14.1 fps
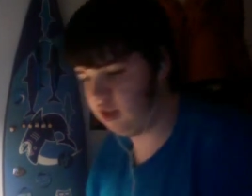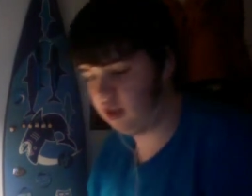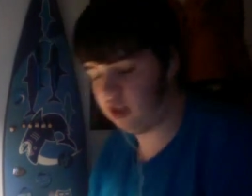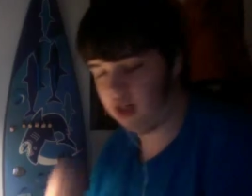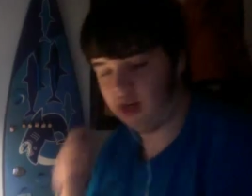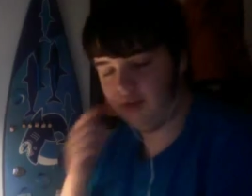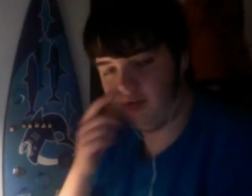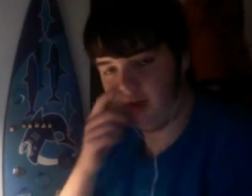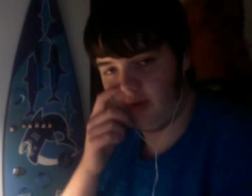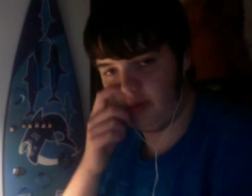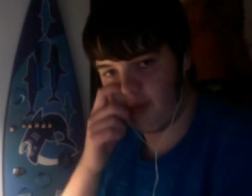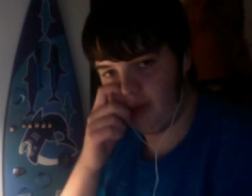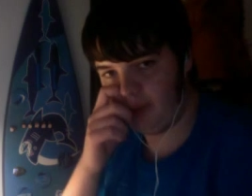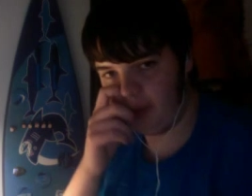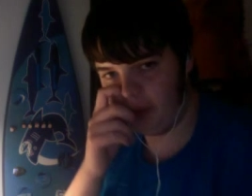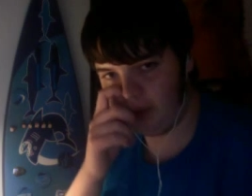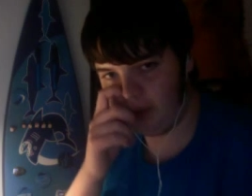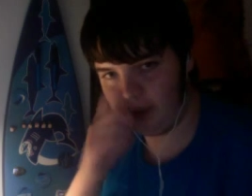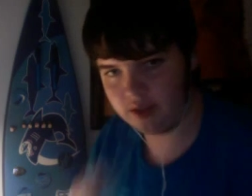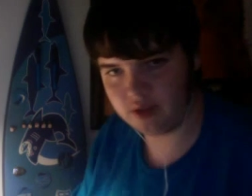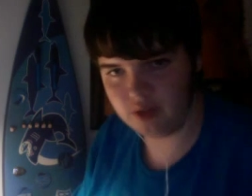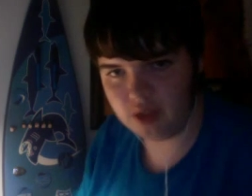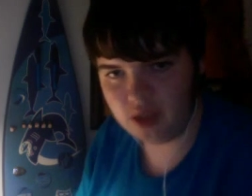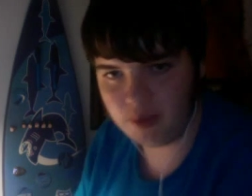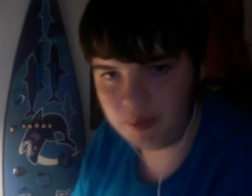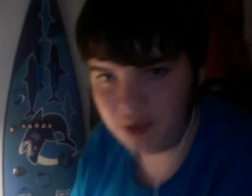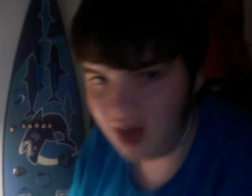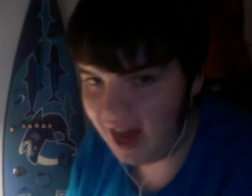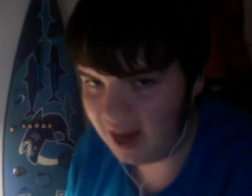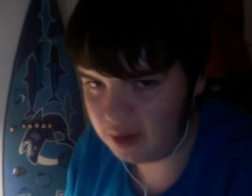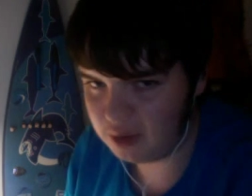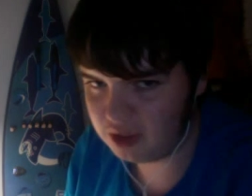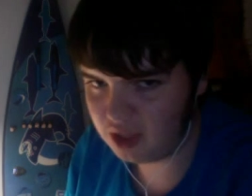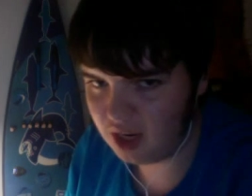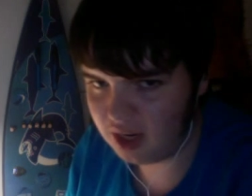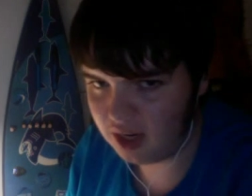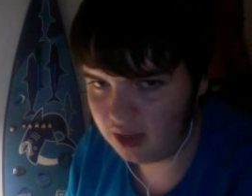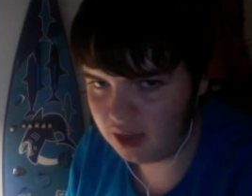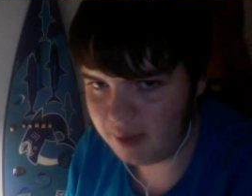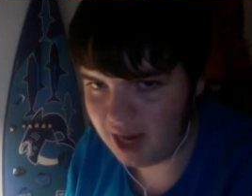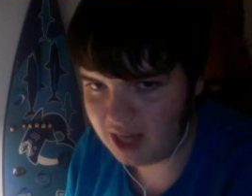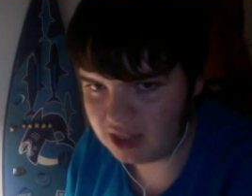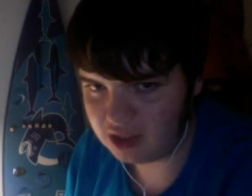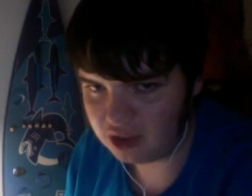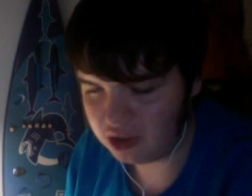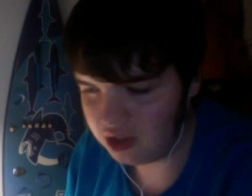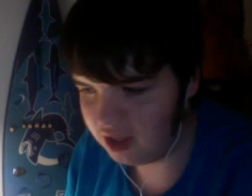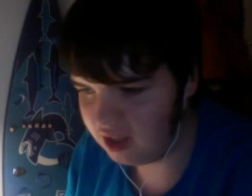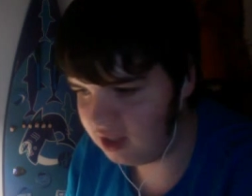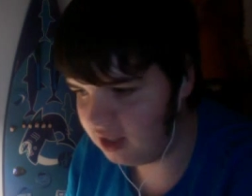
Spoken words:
that, if I remember correctly, the black was not on the master grade.